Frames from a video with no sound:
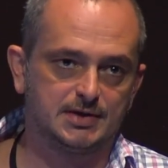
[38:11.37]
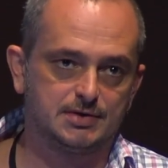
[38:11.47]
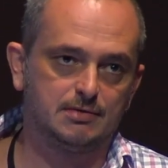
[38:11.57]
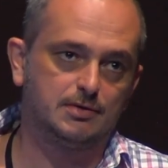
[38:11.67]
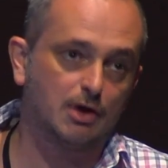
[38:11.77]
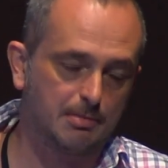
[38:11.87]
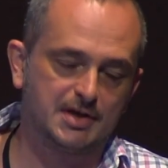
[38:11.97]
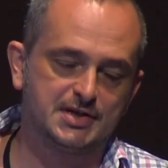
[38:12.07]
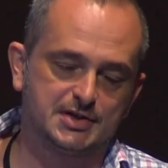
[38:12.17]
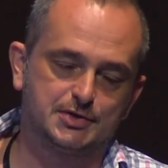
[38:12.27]
Normally,
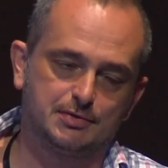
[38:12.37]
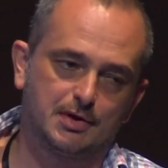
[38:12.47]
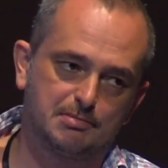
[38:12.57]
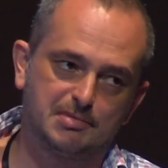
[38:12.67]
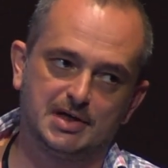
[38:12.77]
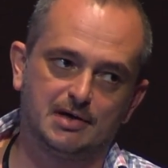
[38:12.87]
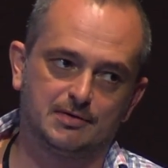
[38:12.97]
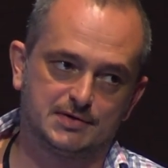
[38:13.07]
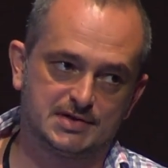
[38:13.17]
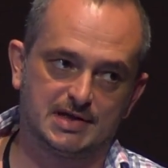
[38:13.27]
they shouldn't be on
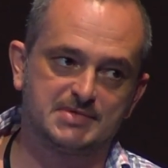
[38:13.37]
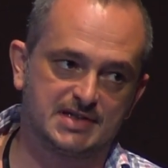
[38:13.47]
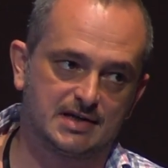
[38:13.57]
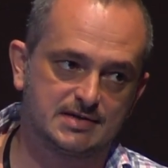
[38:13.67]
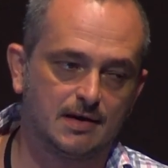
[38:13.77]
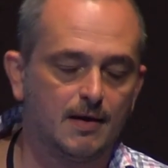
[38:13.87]
the same cells.